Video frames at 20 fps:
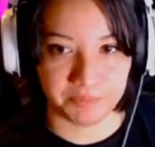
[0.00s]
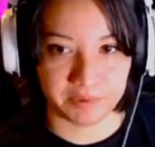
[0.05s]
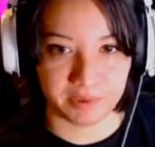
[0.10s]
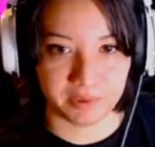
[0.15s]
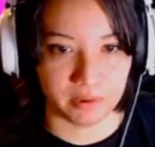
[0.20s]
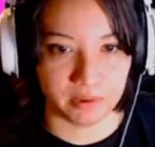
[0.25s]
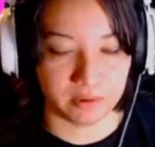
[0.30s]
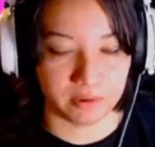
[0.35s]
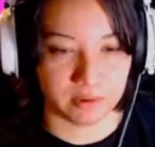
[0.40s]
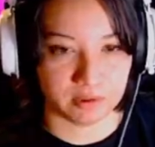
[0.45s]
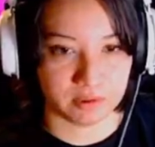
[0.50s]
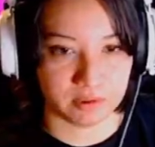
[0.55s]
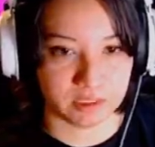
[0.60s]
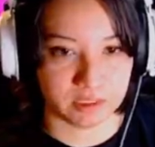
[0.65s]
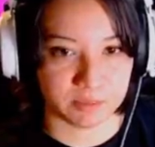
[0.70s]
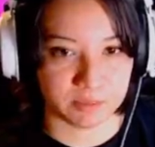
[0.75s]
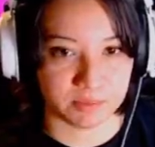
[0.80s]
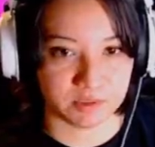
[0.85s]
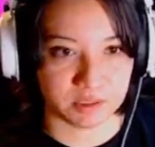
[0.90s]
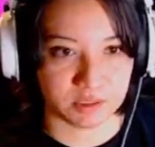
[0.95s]
you know, it's
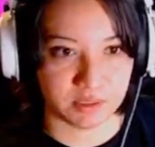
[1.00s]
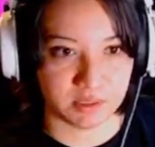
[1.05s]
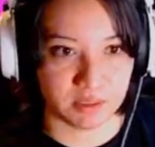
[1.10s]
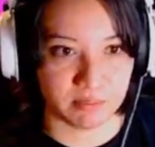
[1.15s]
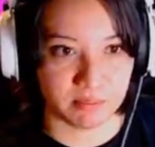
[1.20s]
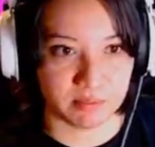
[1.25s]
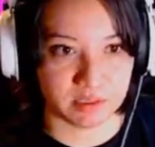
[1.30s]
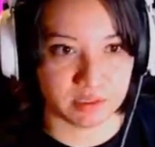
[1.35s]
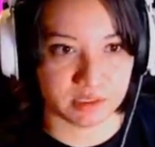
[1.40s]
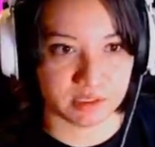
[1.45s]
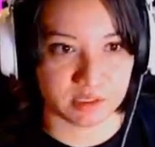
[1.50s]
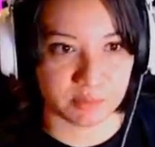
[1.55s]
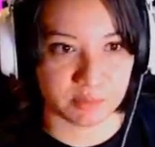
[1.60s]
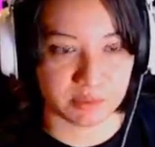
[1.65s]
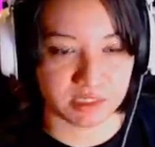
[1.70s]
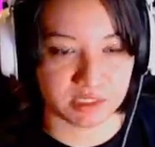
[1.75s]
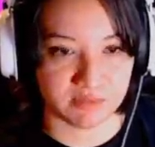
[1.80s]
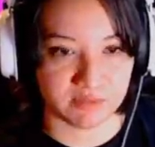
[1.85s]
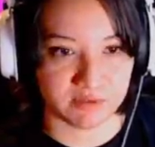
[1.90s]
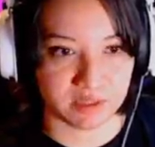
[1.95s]
supposed to be a
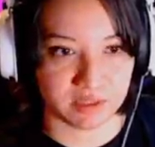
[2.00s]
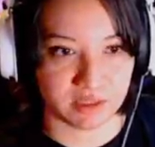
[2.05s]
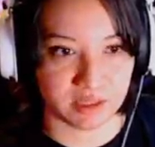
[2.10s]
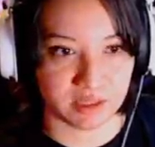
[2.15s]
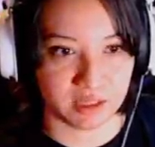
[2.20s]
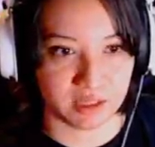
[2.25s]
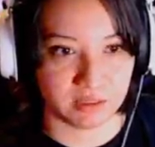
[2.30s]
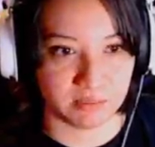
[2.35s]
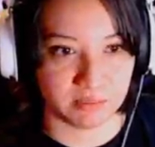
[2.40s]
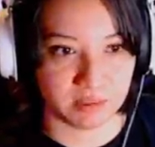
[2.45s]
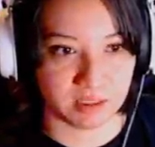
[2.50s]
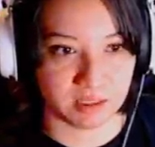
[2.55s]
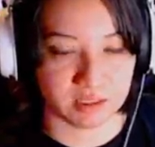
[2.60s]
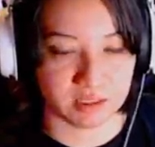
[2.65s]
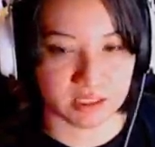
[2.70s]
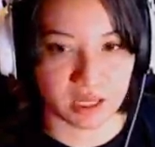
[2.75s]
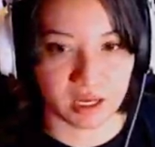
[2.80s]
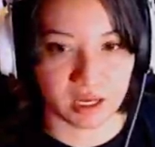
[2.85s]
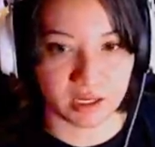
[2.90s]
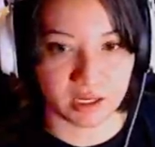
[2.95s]
mission-specific thing,
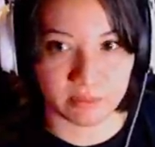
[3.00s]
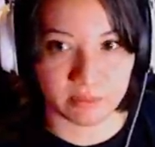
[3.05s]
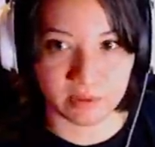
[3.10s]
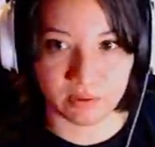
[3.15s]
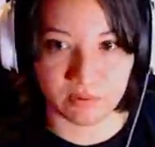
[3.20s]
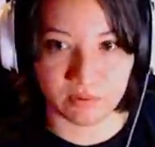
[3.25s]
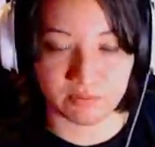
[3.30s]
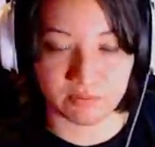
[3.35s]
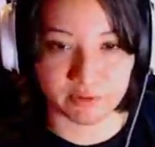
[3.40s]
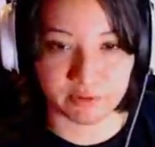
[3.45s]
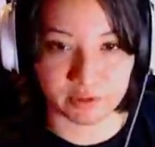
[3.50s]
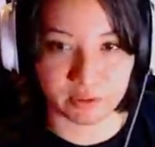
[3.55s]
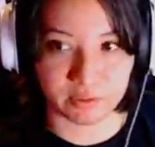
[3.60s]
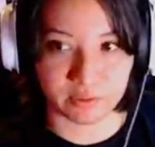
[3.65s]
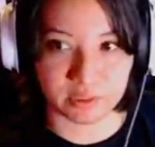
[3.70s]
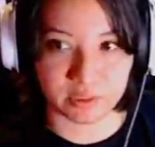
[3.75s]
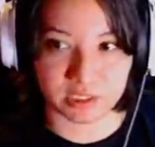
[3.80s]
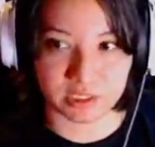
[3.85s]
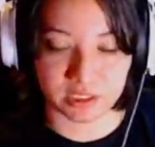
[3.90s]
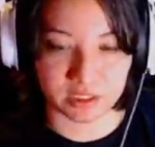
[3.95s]
because I am known for
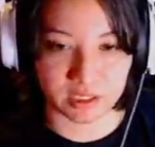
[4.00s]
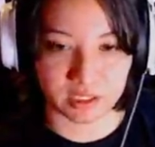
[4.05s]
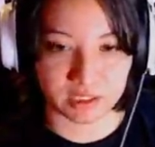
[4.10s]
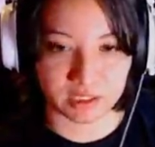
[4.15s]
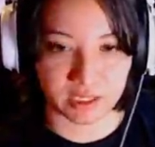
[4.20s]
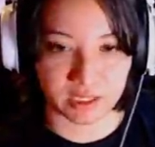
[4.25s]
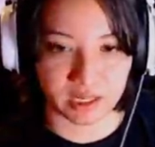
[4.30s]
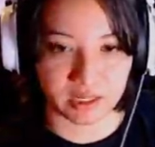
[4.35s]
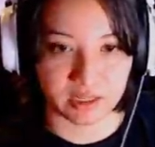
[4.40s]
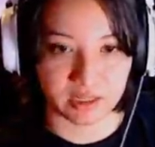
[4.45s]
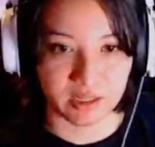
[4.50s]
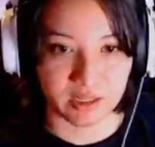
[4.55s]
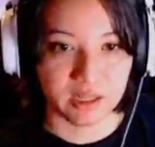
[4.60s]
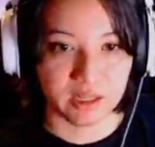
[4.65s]
doing shit like that.